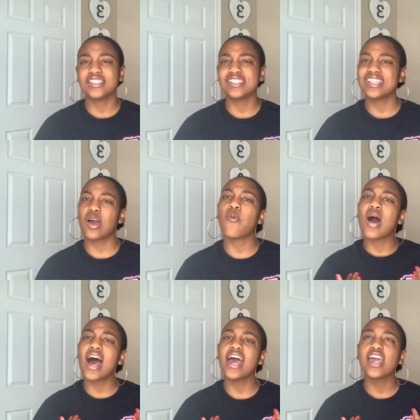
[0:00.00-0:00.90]
And it's like,
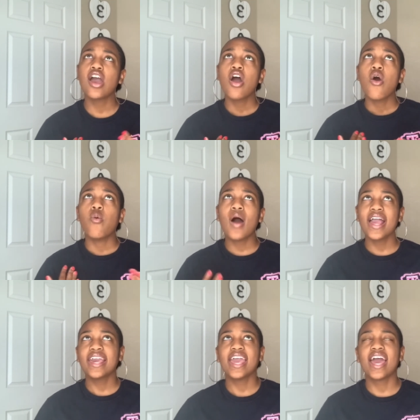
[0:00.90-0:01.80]
why, why
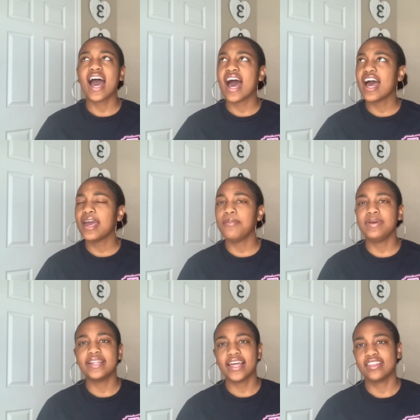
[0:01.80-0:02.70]
can't I be
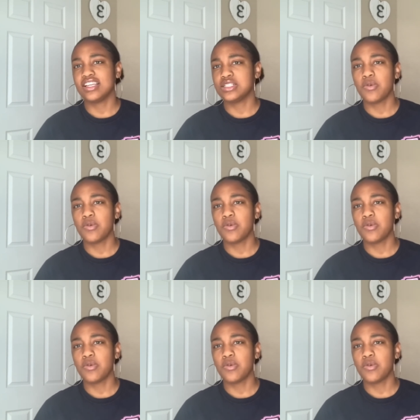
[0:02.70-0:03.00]
like this?